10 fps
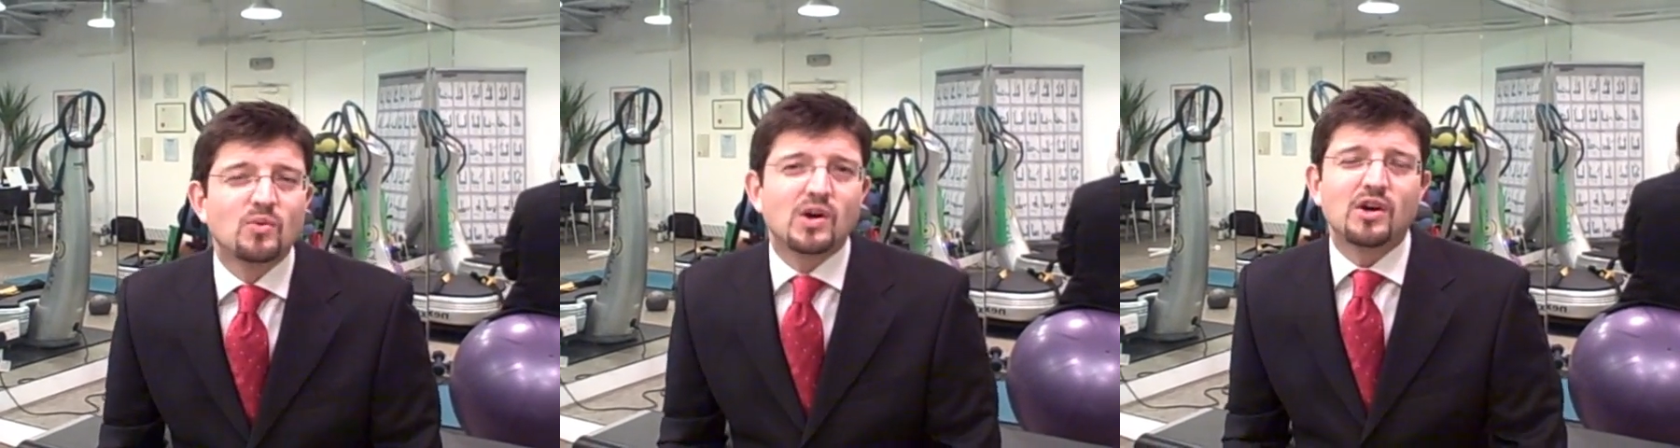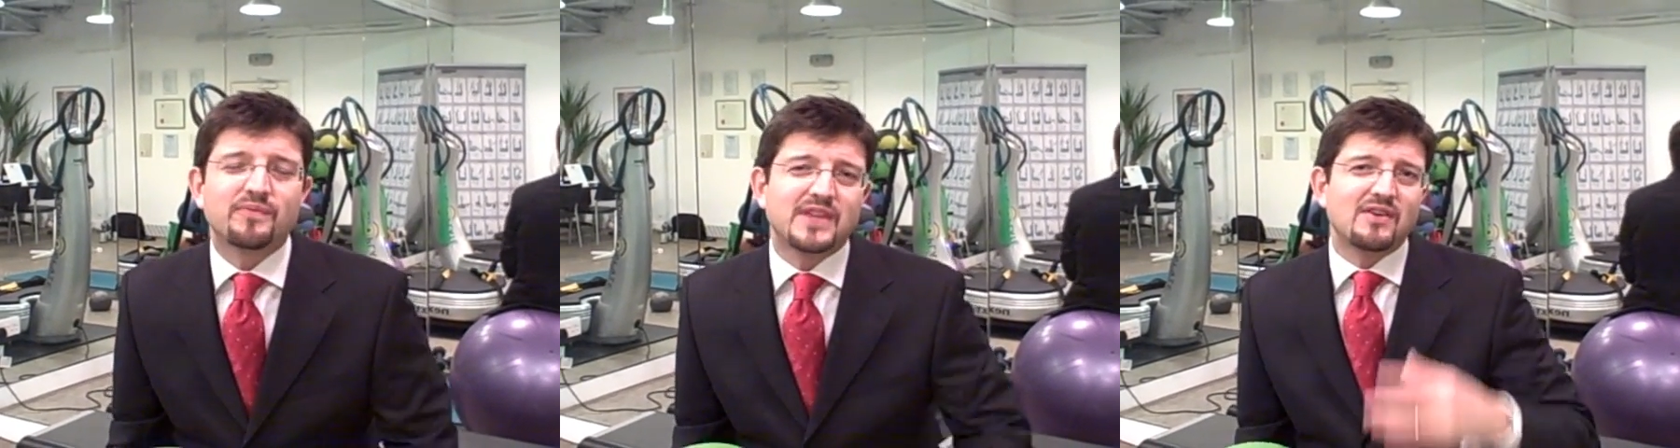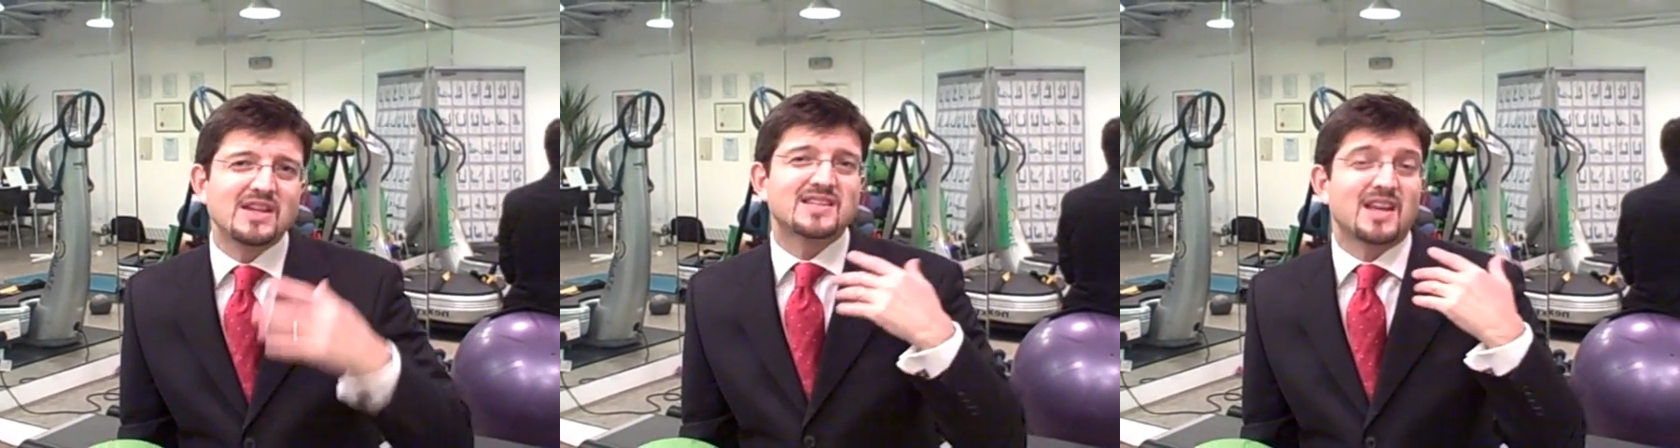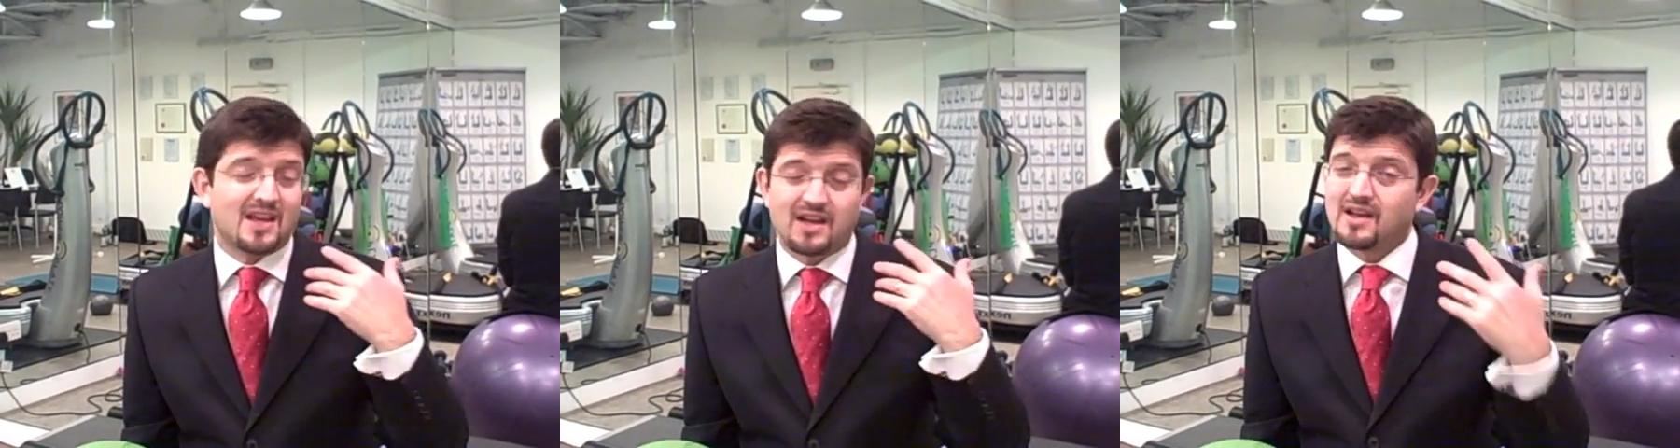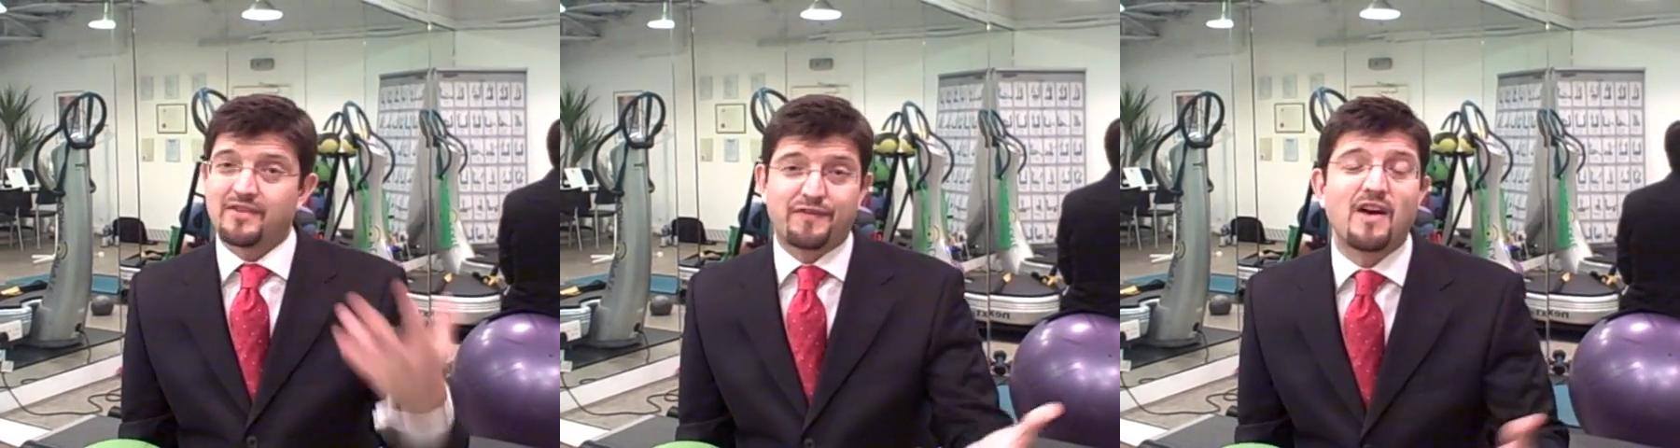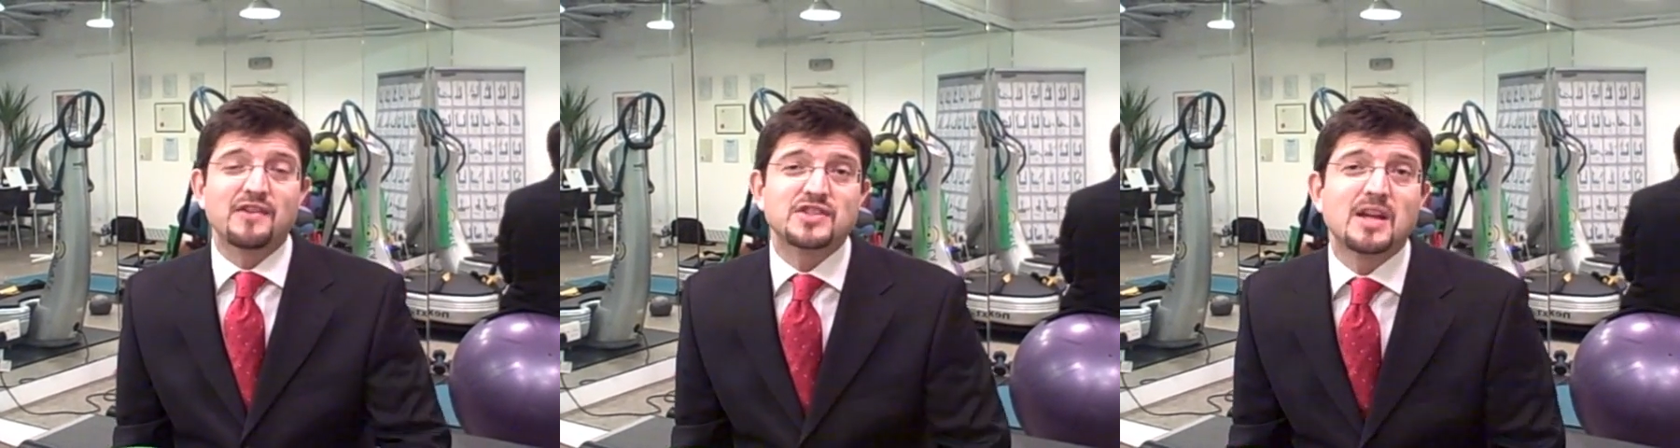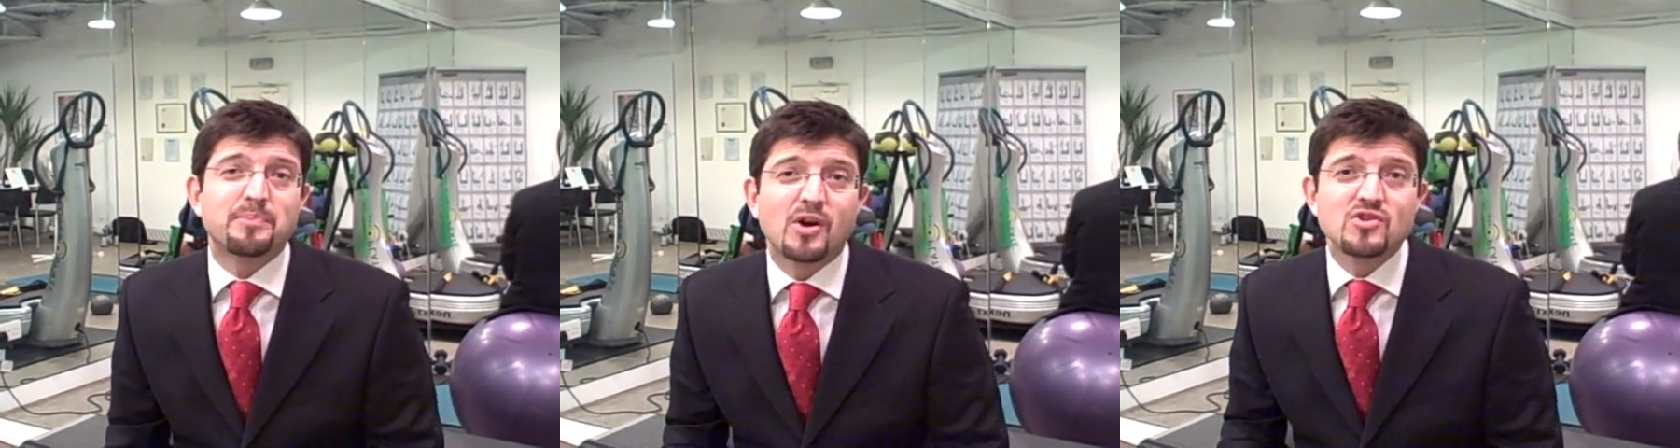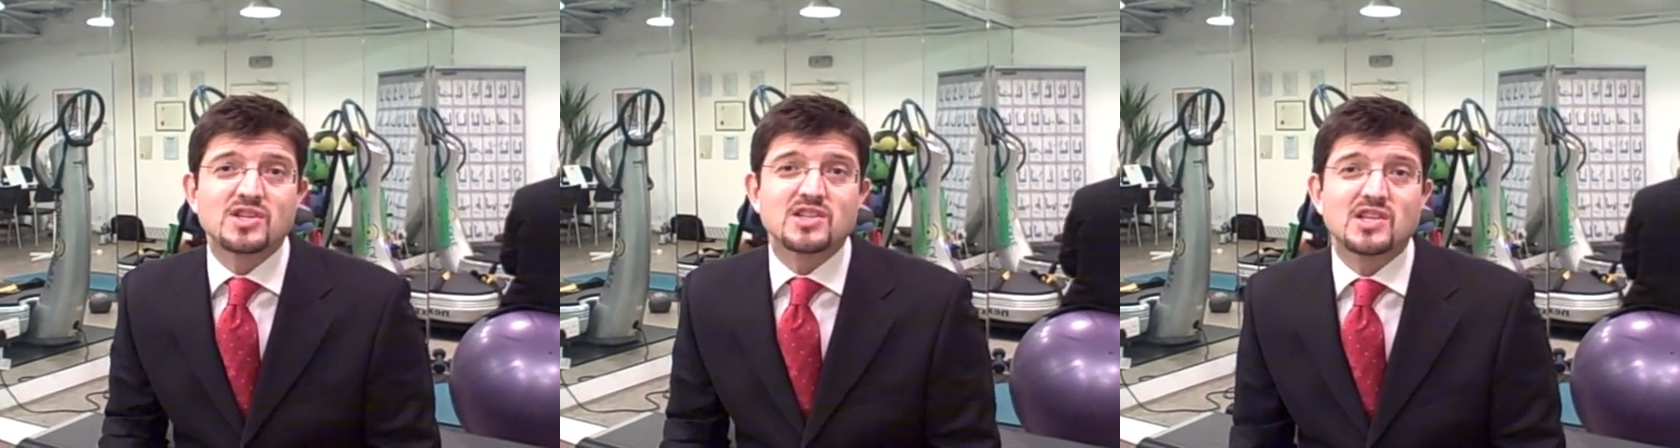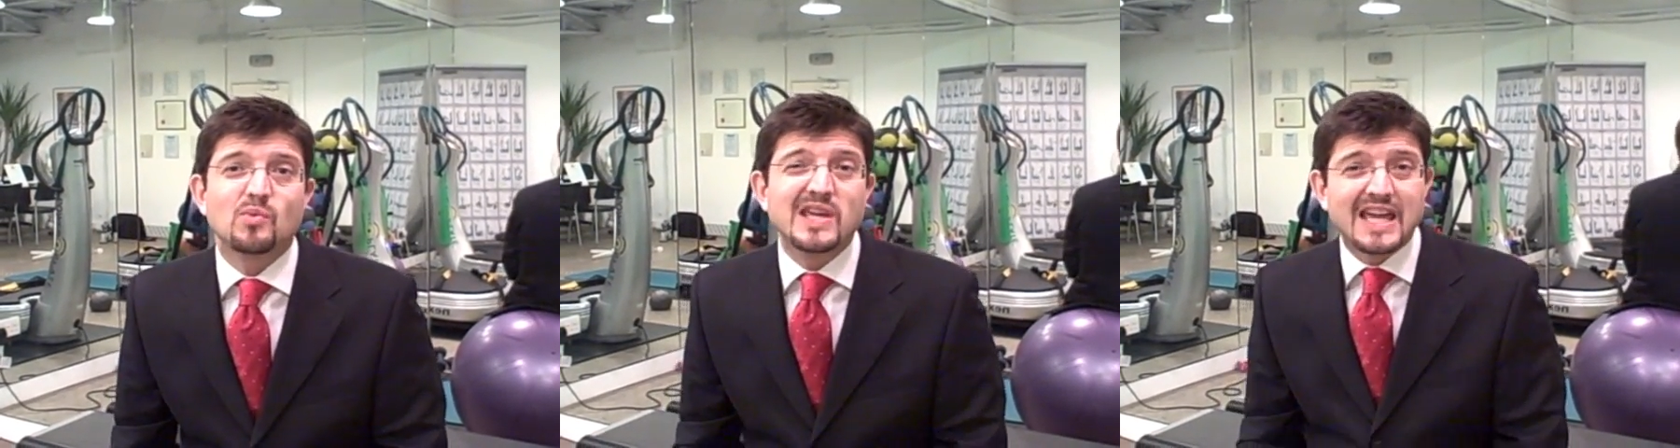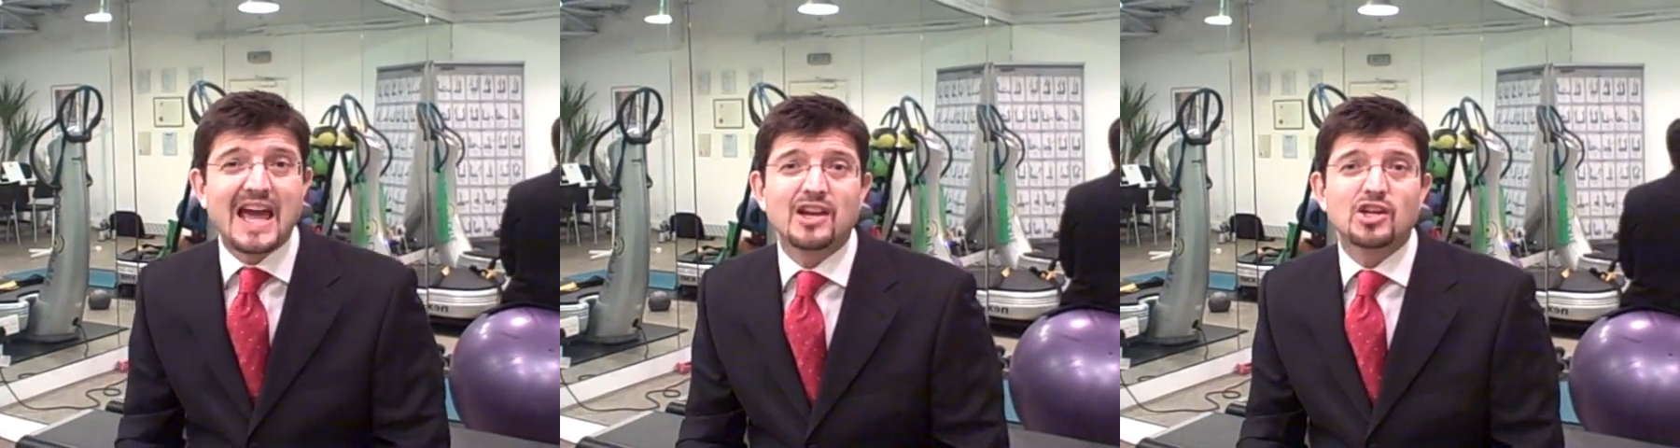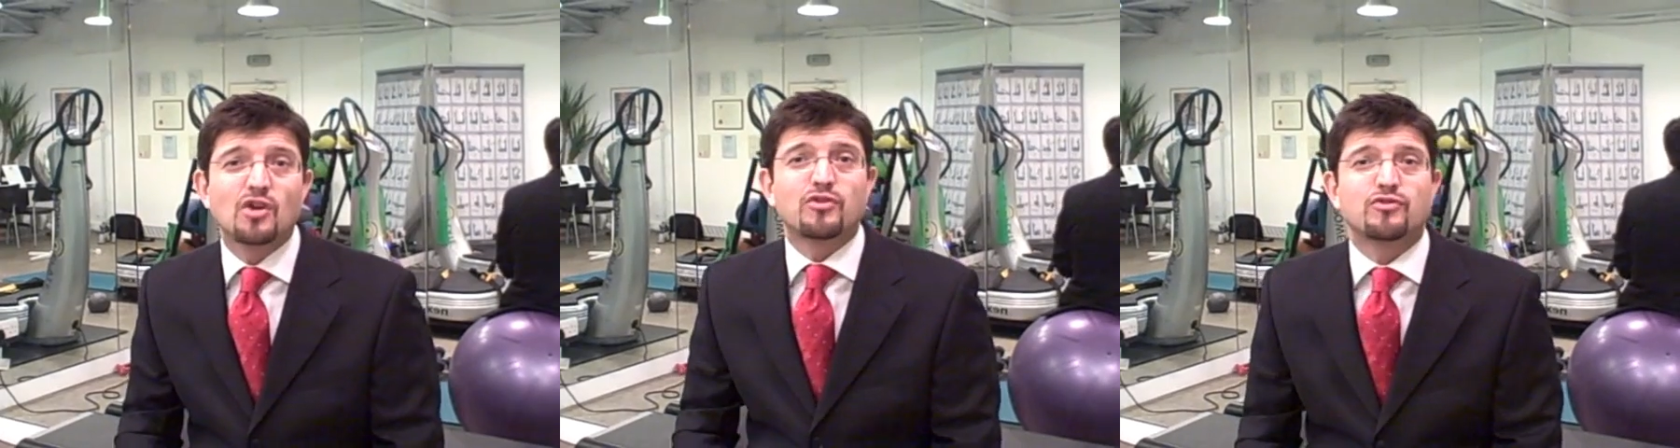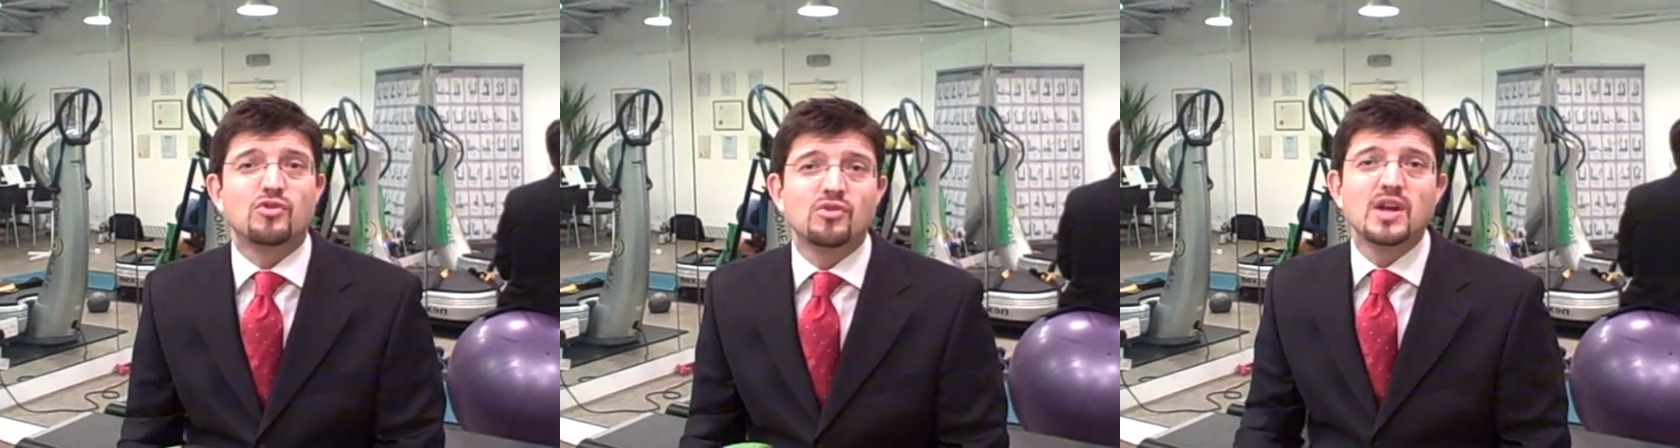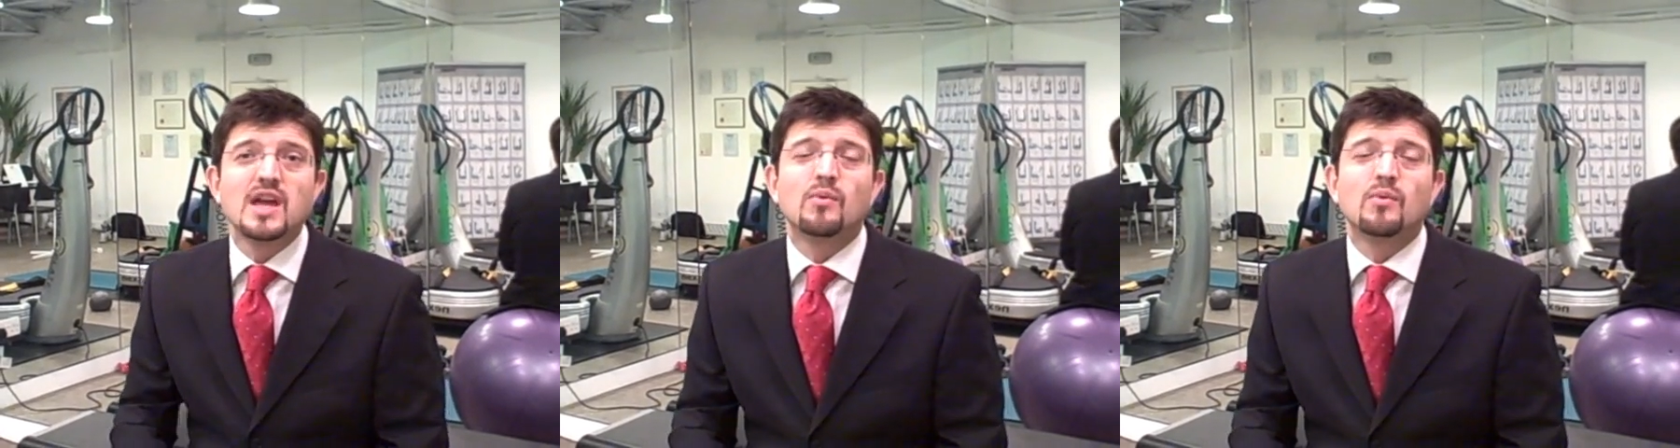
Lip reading: Well, there is a 5-step process that we can go through,